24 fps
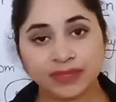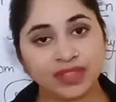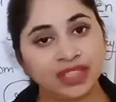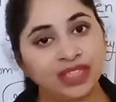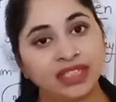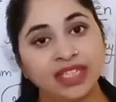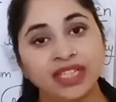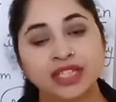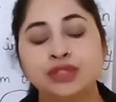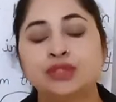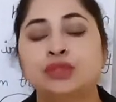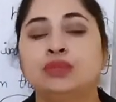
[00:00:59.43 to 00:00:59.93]

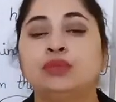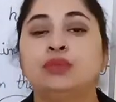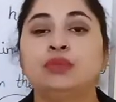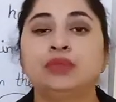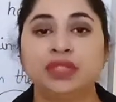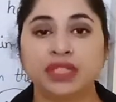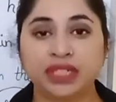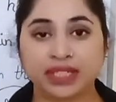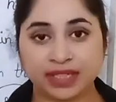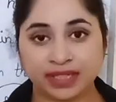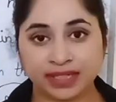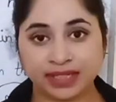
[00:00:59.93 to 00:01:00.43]
they
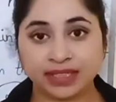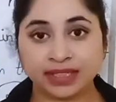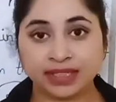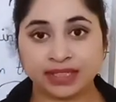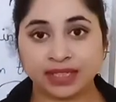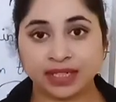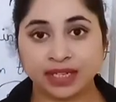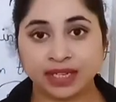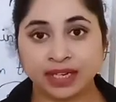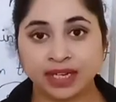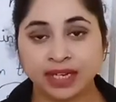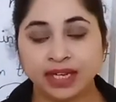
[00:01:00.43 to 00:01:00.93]
soothe us.
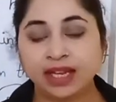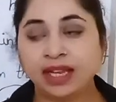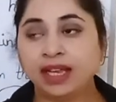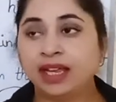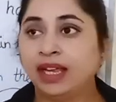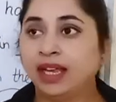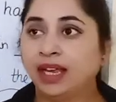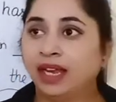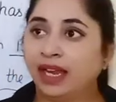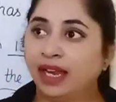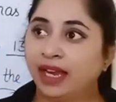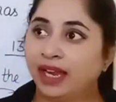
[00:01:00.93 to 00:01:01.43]

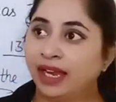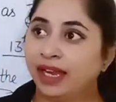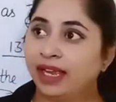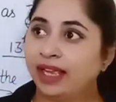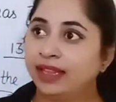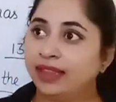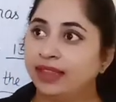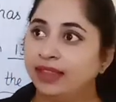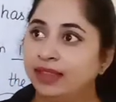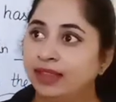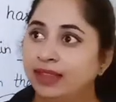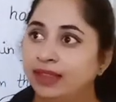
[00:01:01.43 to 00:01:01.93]

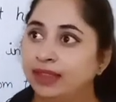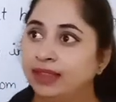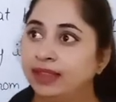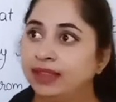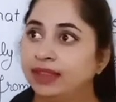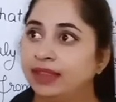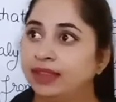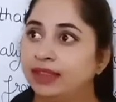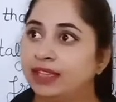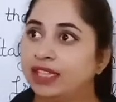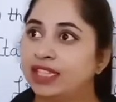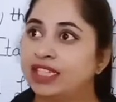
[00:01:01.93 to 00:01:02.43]
And
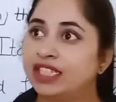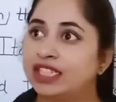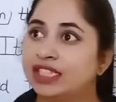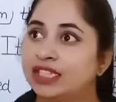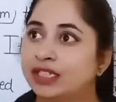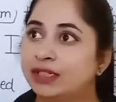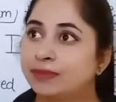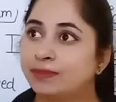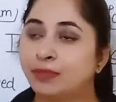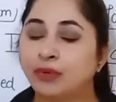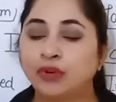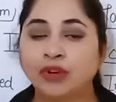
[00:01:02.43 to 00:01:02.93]

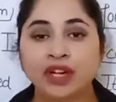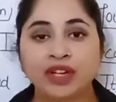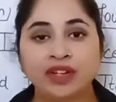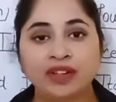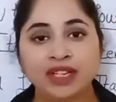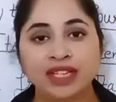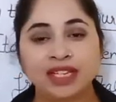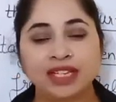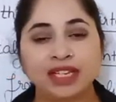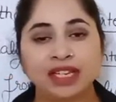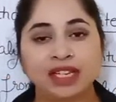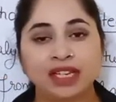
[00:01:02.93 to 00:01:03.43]
this
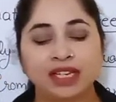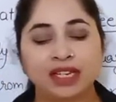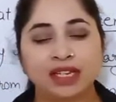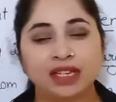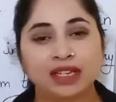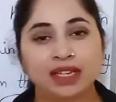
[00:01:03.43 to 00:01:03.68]
poetry